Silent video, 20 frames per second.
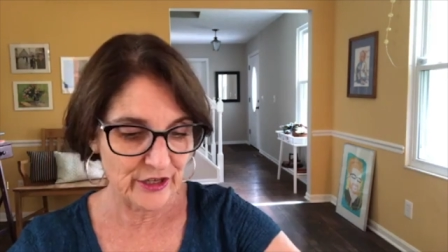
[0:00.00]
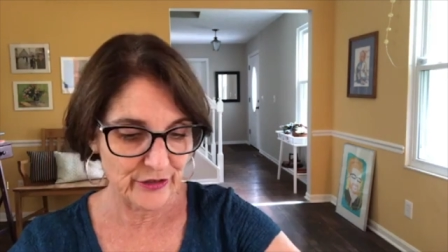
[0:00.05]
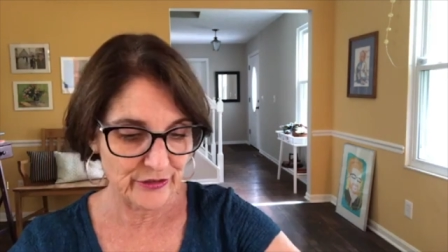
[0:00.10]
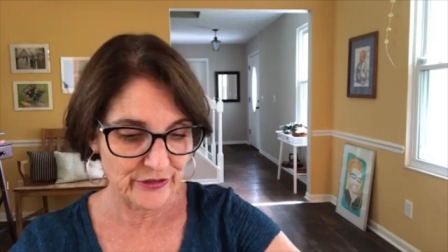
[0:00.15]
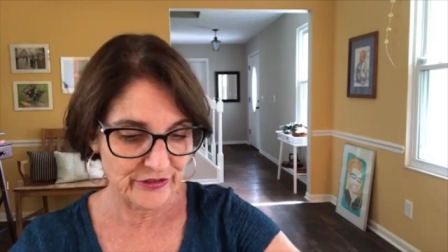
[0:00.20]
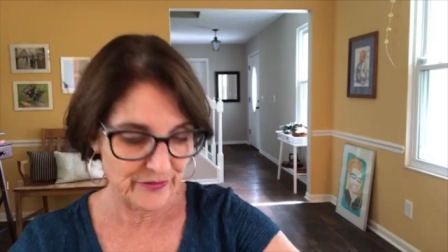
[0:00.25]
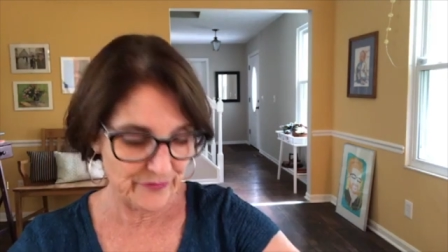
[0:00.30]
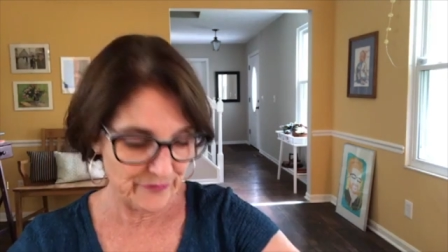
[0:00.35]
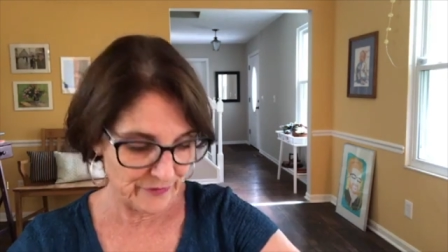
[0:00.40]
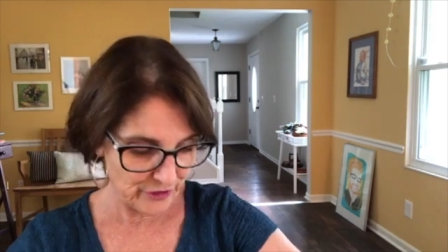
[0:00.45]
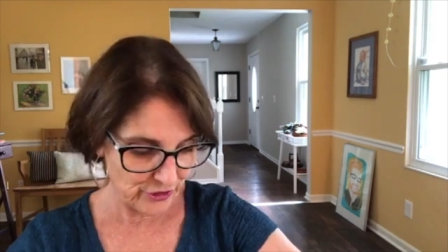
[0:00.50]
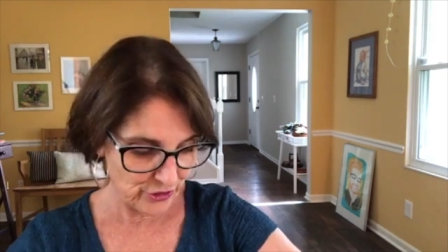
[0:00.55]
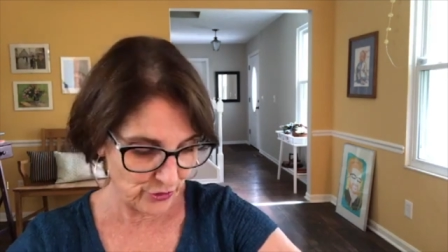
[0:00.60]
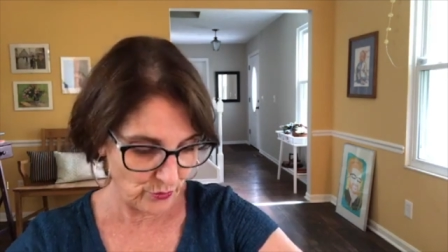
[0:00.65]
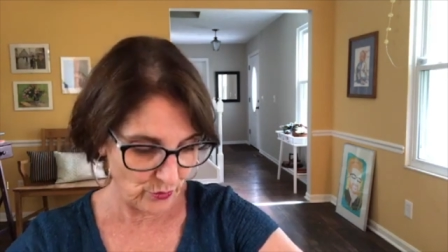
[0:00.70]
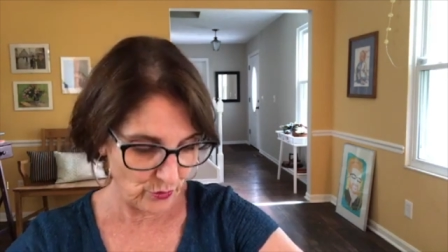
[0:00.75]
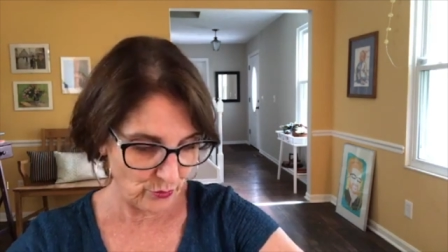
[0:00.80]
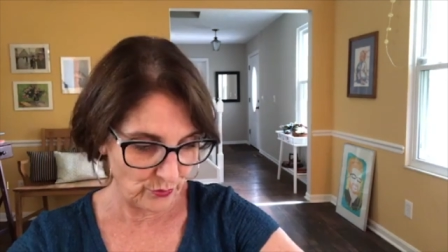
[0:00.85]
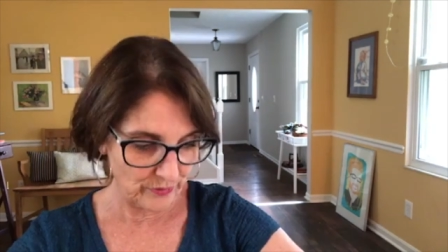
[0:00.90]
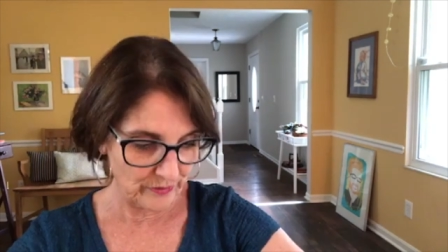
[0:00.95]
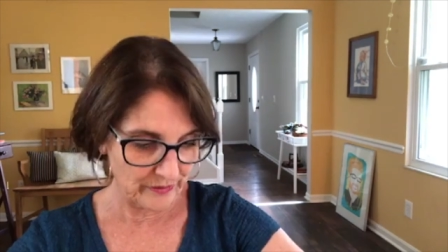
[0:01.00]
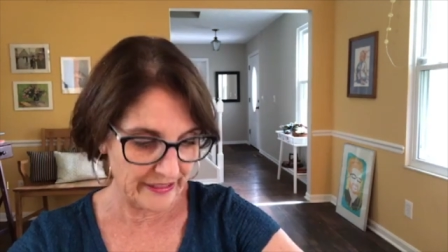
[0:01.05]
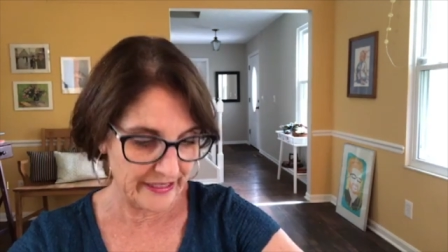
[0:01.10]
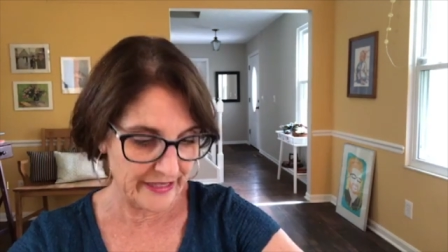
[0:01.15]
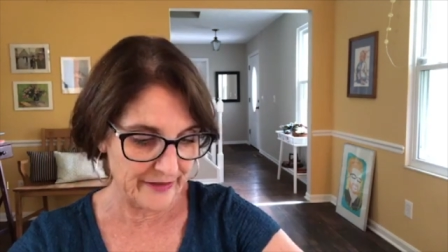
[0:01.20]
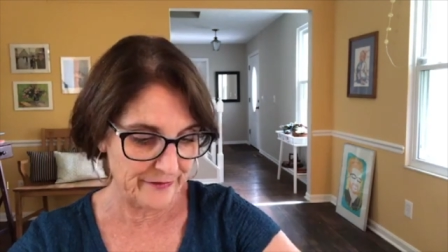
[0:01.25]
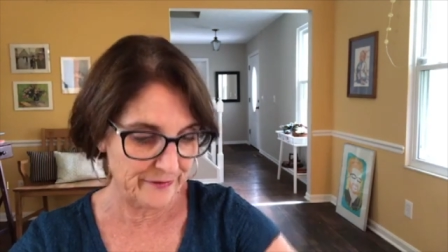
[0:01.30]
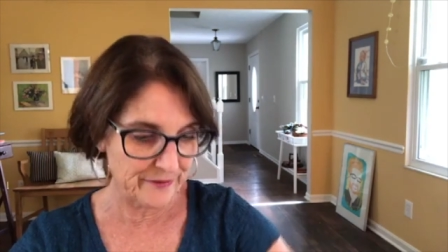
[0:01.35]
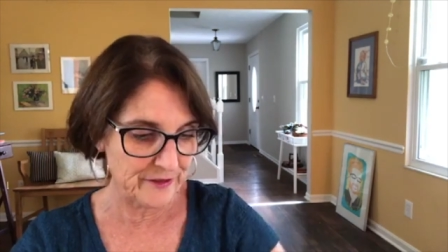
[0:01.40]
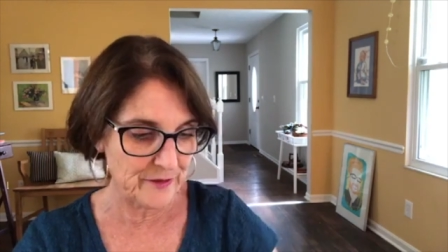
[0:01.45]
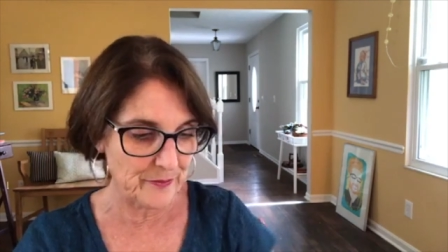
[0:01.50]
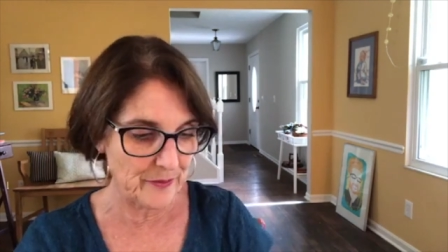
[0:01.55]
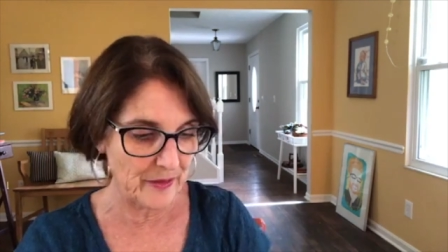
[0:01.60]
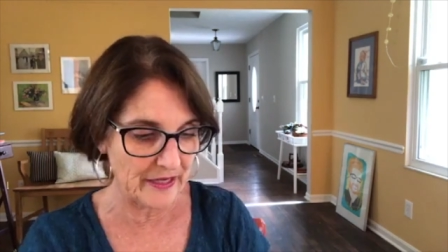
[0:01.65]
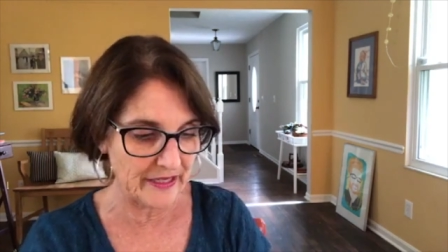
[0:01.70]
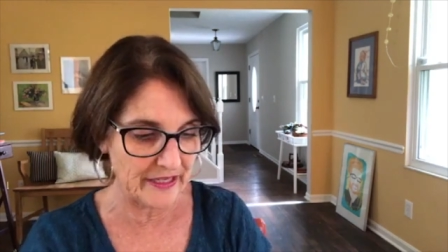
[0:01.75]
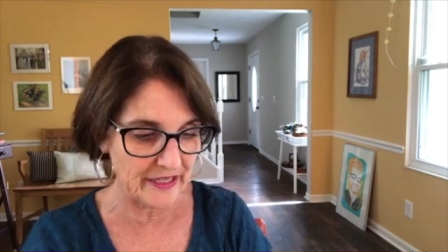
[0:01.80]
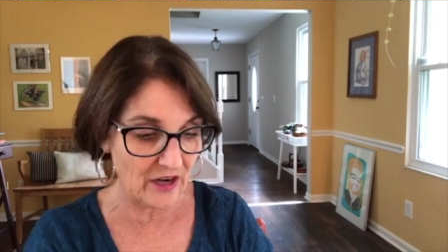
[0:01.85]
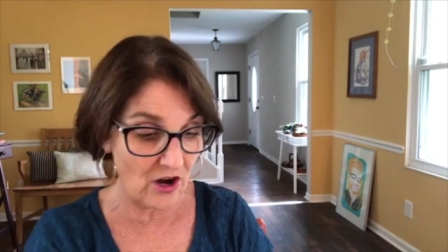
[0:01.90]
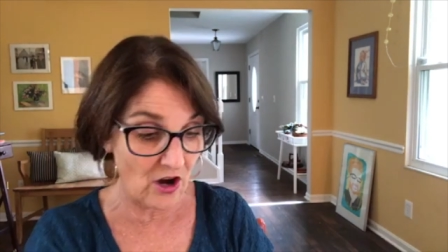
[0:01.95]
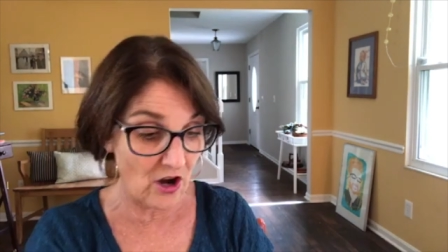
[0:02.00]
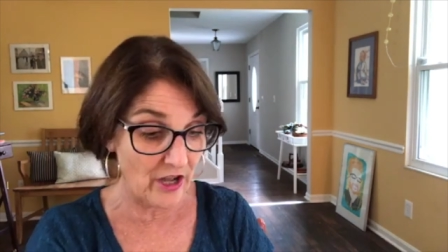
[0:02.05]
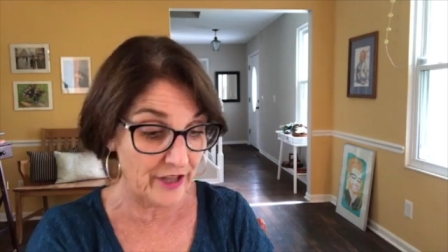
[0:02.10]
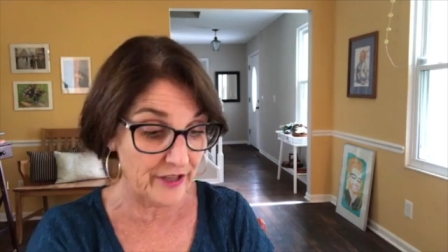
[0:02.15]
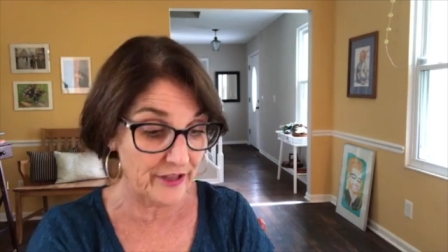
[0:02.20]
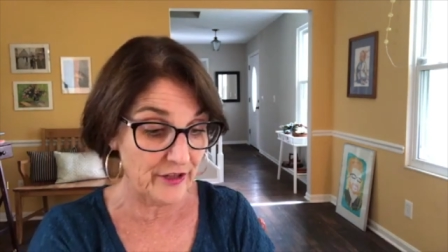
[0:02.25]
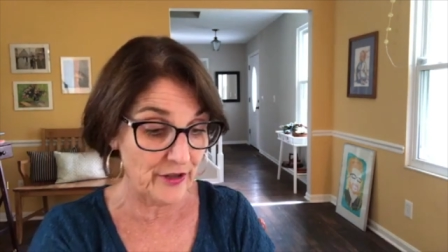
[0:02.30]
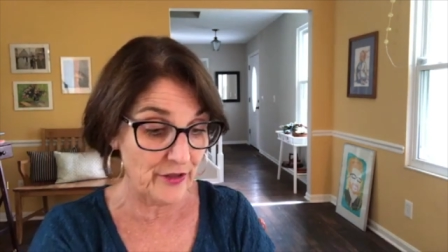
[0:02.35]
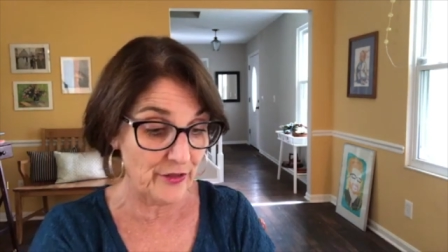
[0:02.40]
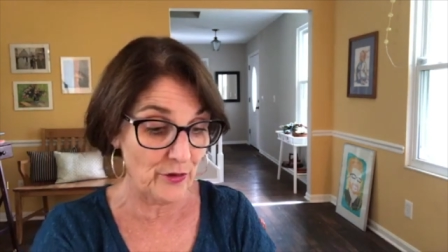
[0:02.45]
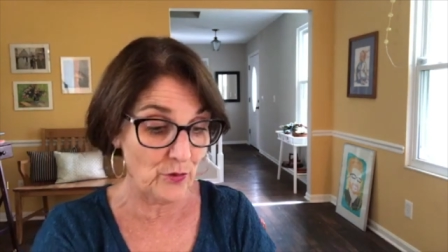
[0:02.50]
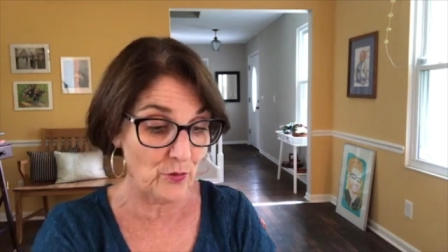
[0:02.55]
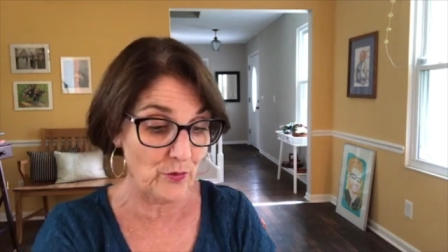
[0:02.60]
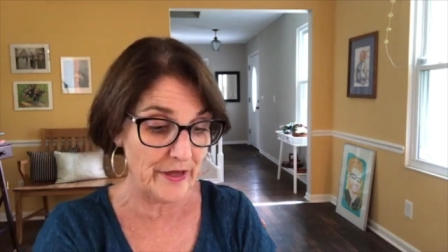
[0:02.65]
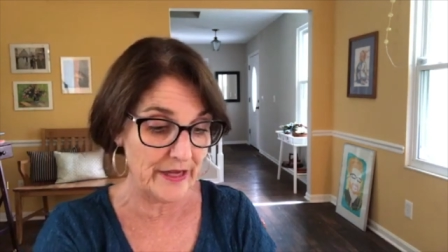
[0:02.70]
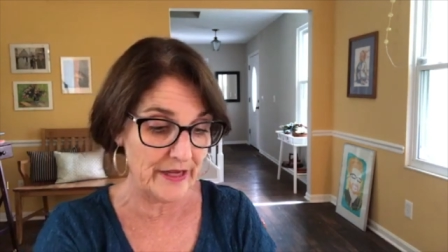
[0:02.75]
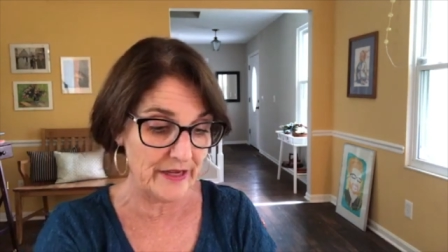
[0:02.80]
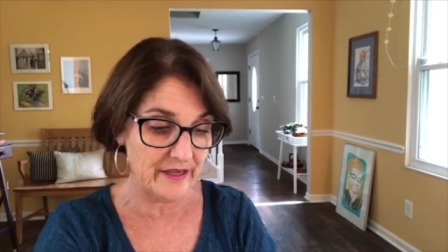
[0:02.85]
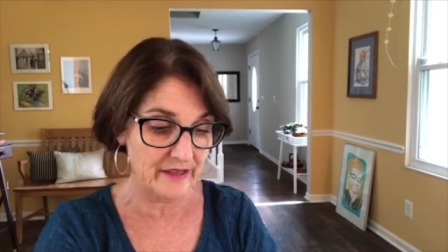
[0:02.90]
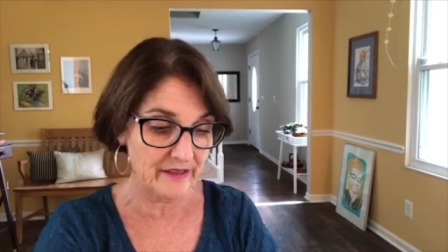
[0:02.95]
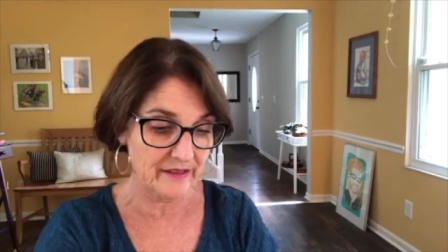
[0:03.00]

some visual relief depending on the week,